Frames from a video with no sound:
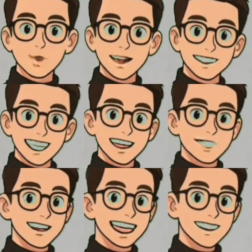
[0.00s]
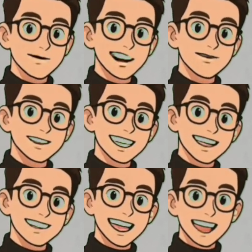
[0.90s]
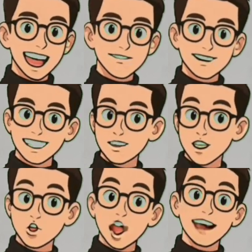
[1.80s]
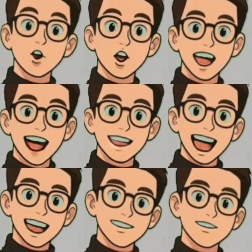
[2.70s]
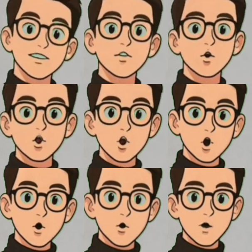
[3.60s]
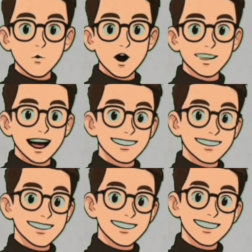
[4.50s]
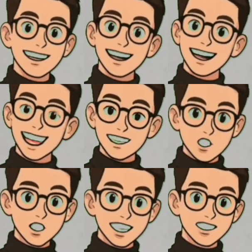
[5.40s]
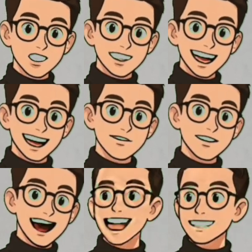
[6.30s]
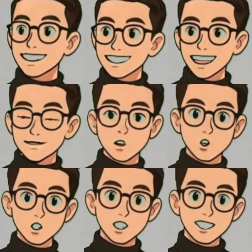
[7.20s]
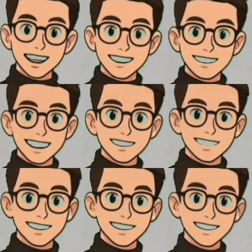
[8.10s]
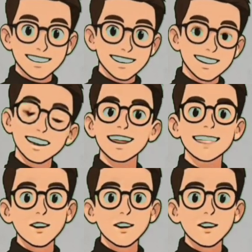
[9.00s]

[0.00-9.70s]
This is called the Doppler effect. The Doppler effect is responsible for the change in frequency that you hear as a car approaches, passes, and moves away from you.